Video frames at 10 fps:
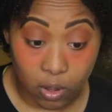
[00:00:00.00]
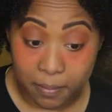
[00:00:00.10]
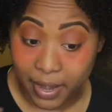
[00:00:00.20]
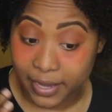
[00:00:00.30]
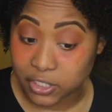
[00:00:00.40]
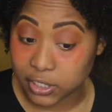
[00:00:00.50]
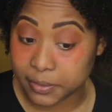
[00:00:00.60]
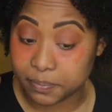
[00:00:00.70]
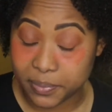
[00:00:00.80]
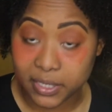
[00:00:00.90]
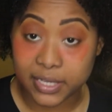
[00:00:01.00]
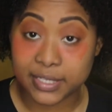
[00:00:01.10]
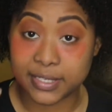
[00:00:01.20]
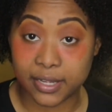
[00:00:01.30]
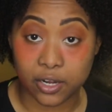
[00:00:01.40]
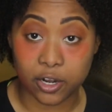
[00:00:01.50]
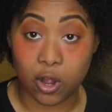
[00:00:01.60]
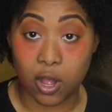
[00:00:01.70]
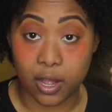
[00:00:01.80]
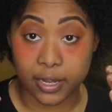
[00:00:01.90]
on my, so I put concealer
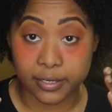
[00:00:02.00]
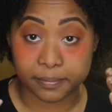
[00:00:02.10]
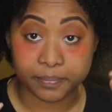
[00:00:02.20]
on